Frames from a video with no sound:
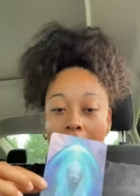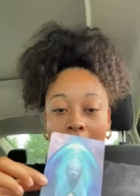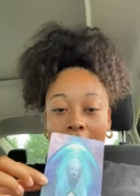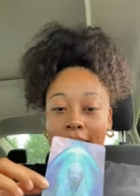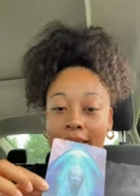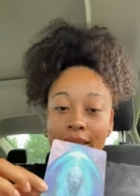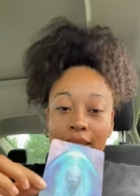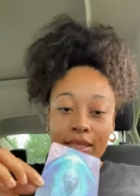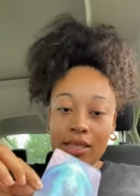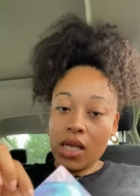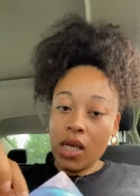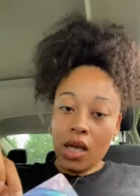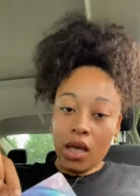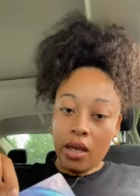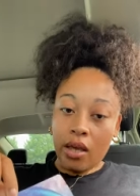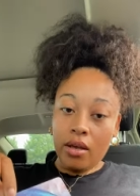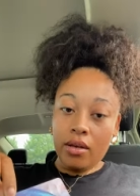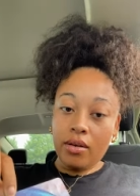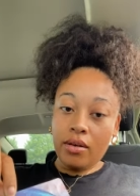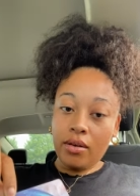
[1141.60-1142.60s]
I see
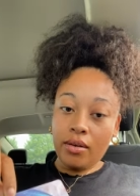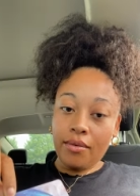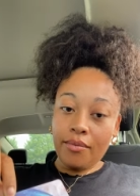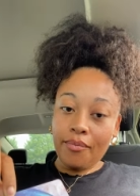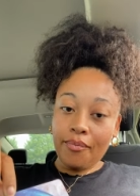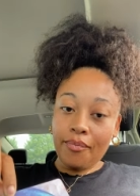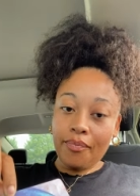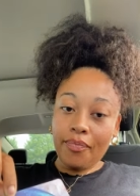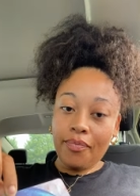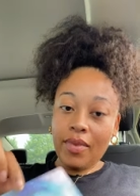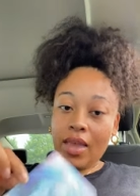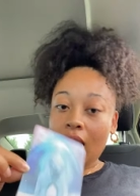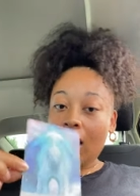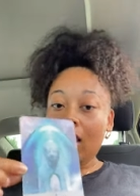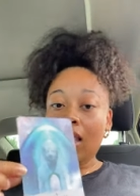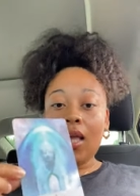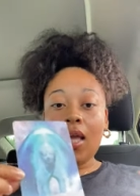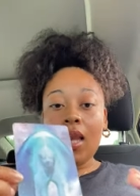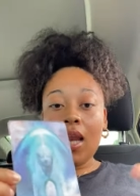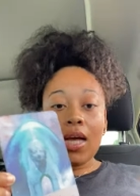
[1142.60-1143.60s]
it. And
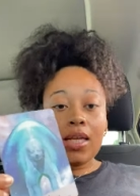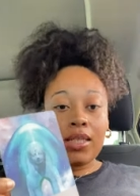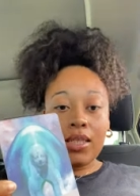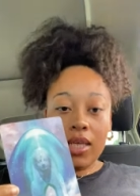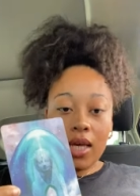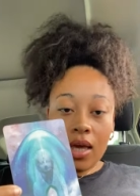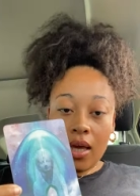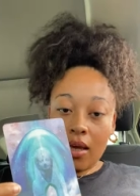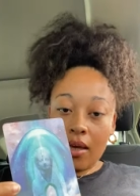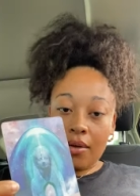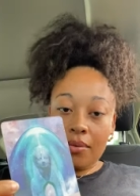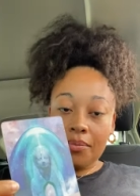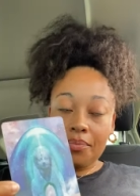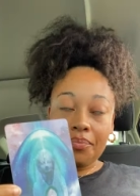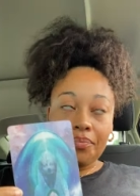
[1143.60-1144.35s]
then I see it.